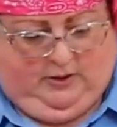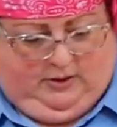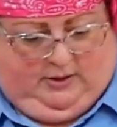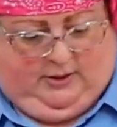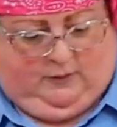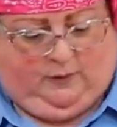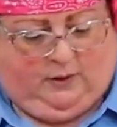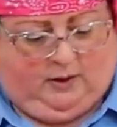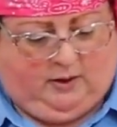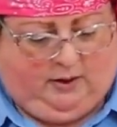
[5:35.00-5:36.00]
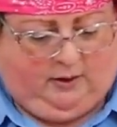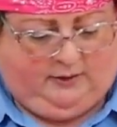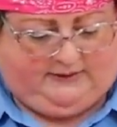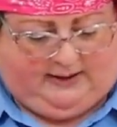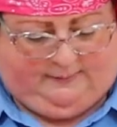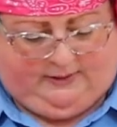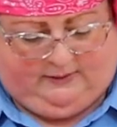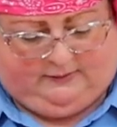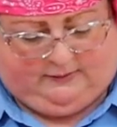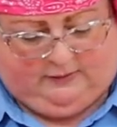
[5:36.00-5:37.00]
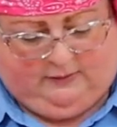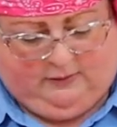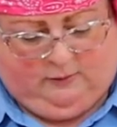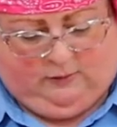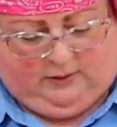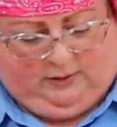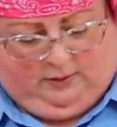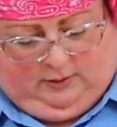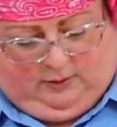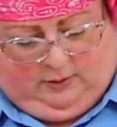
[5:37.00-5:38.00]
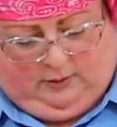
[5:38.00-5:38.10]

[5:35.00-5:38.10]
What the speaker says: And now we're going to cut our segments. 1,